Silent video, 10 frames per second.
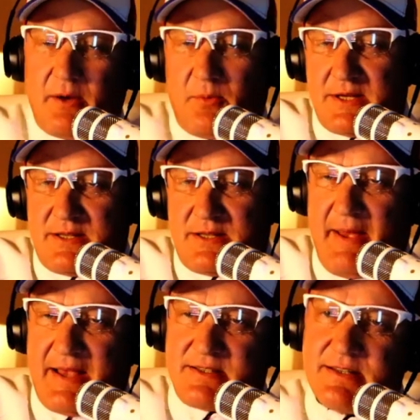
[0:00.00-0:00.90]
was the
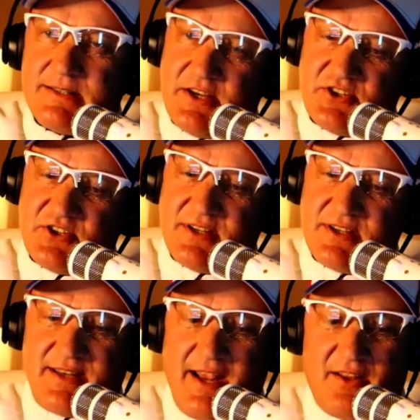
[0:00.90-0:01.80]
best decision to
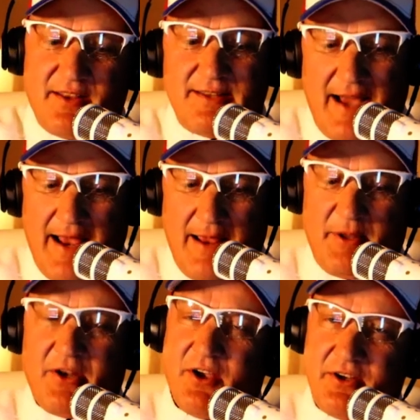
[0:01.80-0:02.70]
stay on the
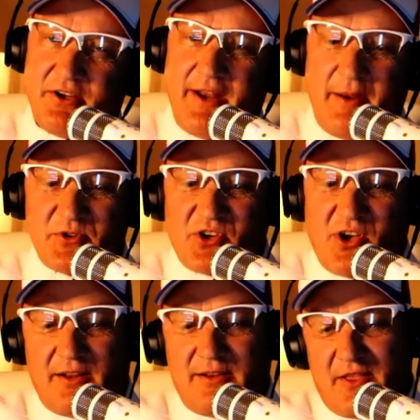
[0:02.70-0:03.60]
diamond. Your name was
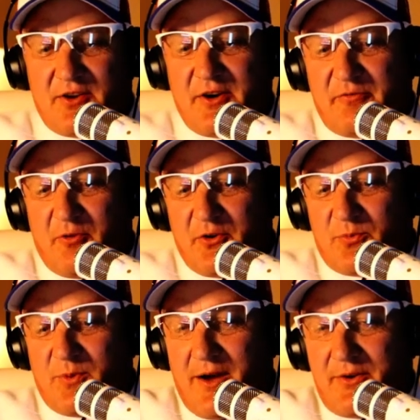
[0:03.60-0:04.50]
called in the 34th
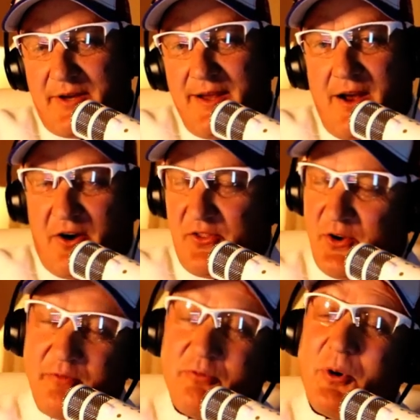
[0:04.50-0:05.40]
round or
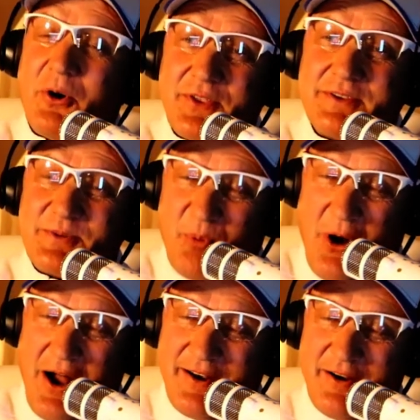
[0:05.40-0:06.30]
34th
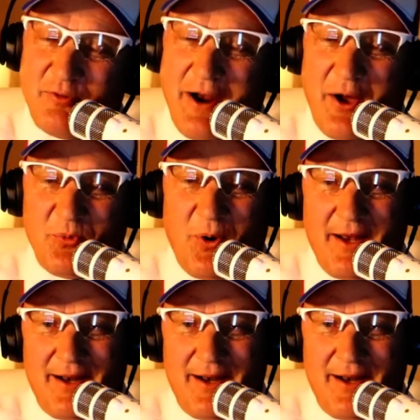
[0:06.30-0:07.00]
spot of round 1. I